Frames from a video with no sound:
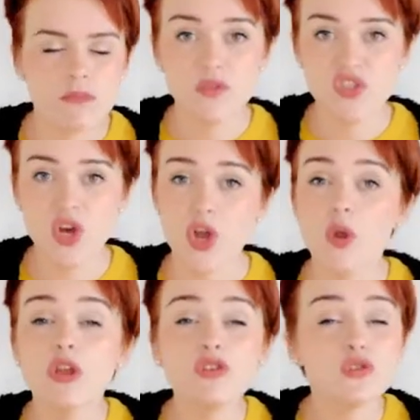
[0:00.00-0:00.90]

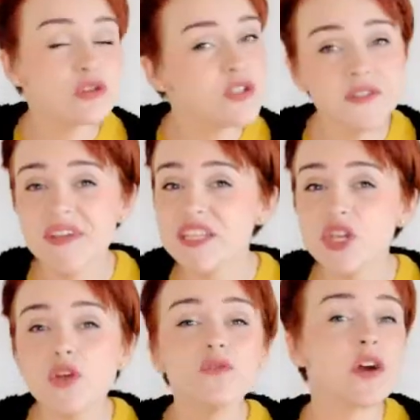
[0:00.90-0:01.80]
So talk to your
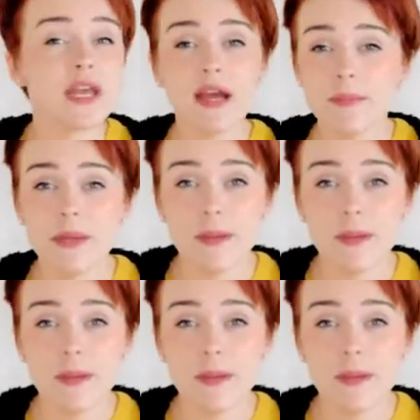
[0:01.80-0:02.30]
venue, find out how many